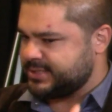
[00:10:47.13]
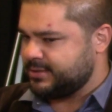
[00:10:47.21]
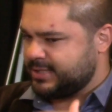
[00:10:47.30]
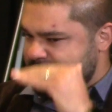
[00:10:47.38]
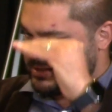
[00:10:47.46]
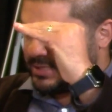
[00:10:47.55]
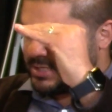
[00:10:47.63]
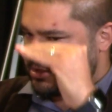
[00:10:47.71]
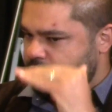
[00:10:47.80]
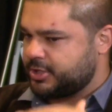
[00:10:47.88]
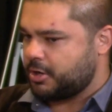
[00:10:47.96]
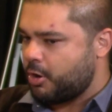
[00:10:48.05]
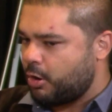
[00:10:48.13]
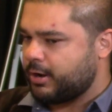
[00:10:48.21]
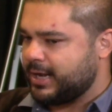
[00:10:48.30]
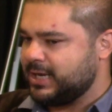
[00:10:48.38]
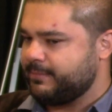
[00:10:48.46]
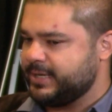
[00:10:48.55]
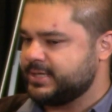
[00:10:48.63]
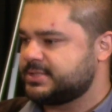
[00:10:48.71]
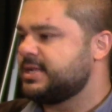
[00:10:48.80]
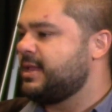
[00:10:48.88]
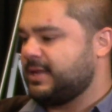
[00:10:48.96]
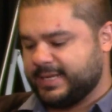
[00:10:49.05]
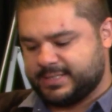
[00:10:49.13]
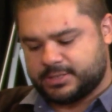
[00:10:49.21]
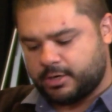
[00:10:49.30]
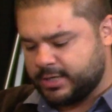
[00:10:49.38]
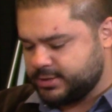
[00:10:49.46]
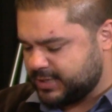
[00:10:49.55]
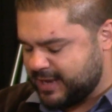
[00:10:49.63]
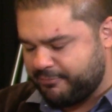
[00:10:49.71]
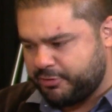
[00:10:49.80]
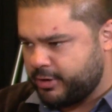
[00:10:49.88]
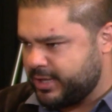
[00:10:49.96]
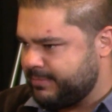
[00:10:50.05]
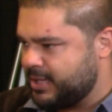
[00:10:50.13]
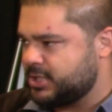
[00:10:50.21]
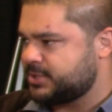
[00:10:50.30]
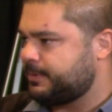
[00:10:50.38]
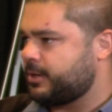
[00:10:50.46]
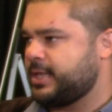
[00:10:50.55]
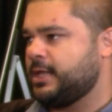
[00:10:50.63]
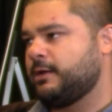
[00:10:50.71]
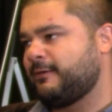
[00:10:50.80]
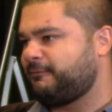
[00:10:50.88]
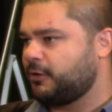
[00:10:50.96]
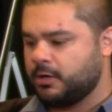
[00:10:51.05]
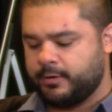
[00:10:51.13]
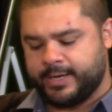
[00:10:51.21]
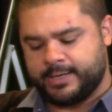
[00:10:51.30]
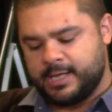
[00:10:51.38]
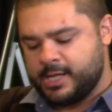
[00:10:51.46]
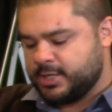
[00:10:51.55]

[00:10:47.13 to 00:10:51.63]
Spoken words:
these are the core elements, like starting to give 30 mL per kilo of fluid,